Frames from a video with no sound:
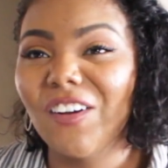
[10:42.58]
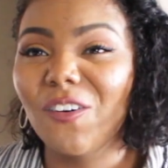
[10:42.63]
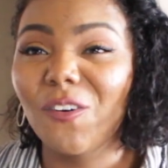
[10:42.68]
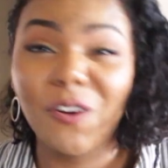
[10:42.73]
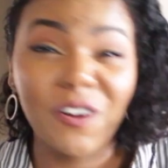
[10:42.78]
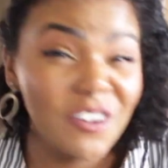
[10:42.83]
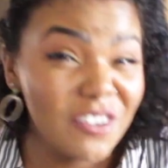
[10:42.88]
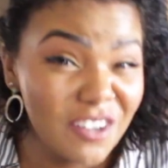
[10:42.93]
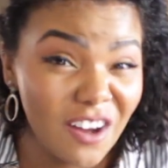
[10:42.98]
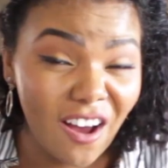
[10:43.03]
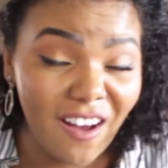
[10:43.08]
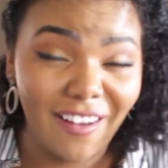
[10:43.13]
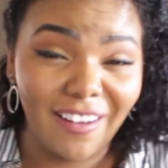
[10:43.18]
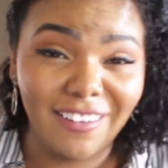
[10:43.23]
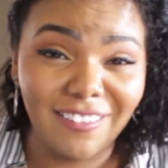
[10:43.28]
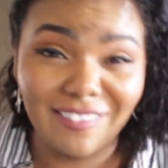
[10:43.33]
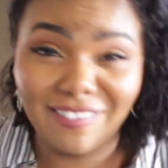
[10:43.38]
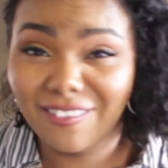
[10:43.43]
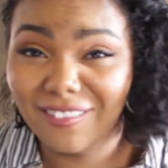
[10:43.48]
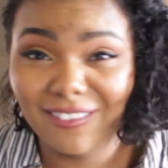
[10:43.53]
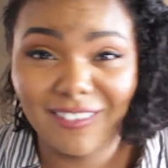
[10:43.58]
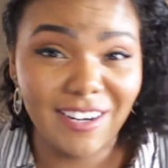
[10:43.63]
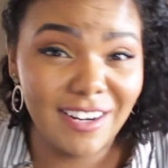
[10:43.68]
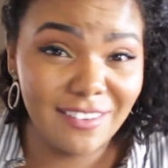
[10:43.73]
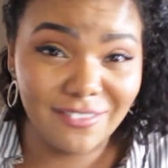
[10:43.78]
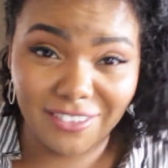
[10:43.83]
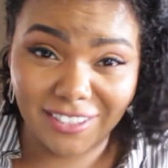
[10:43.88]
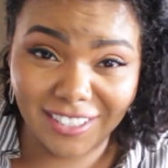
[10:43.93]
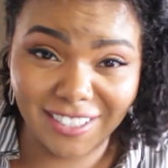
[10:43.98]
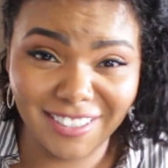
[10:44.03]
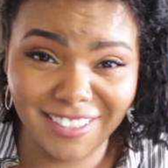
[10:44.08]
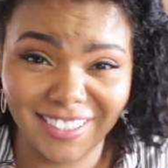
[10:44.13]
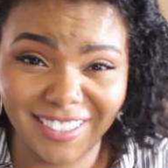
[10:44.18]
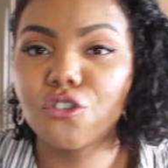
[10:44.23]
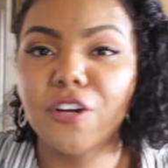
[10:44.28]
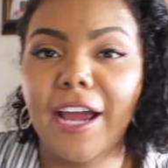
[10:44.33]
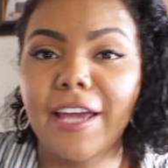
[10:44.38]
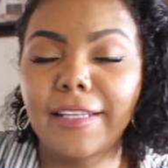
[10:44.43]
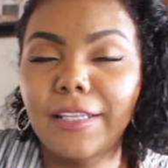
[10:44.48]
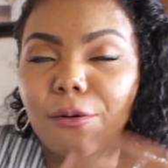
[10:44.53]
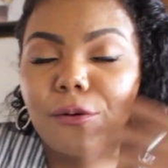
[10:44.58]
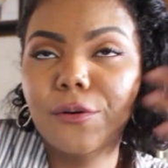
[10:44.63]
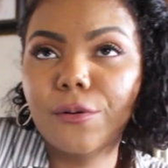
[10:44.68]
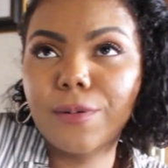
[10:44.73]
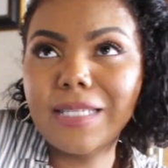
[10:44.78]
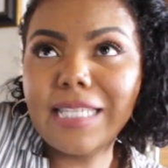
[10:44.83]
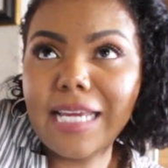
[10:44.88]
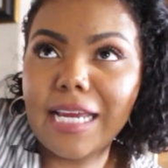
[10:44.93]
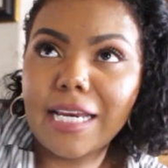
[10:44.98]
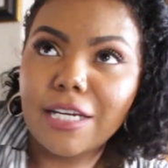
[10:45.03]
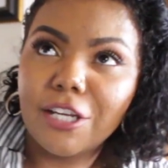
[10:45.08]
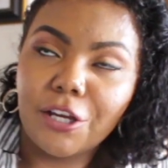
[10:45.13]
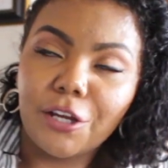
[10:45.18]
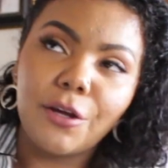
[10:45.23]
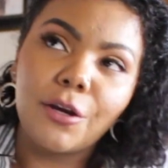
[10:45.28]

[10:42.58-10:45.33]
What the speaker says: Or your dog, whatever. Try the local cuisine.